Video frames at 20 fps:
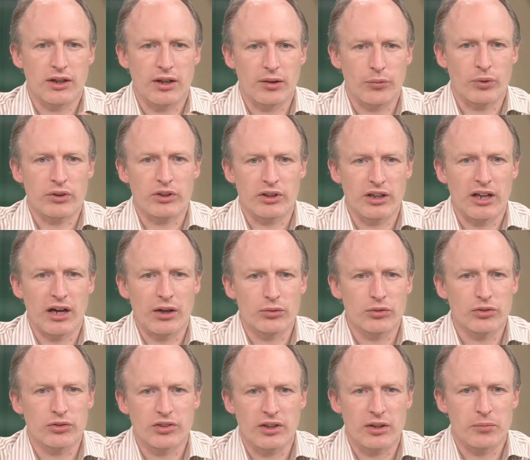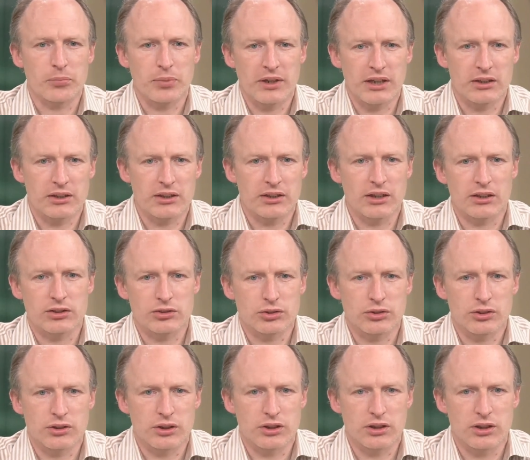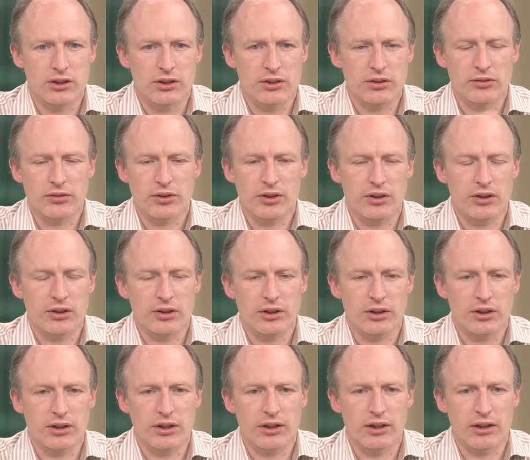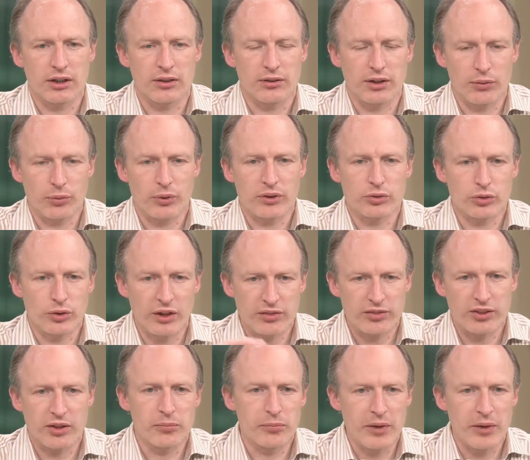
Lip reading: want now to say PET, and that I want to say